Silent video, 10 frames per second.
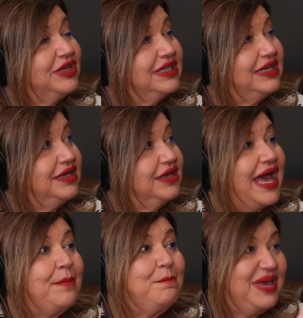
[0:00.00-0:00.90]
really
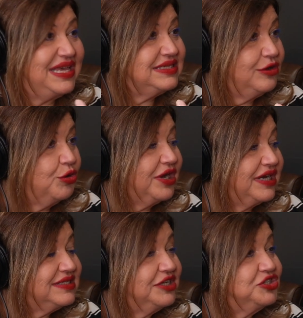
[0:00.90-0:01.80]
amazing
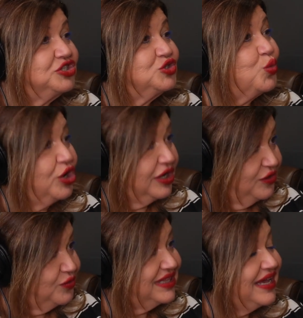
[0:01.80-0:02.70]
organizations
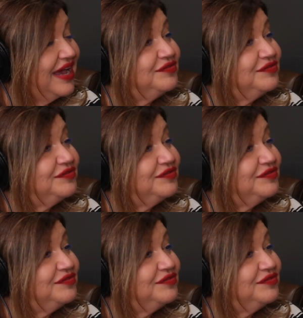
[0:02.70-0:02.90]
working with the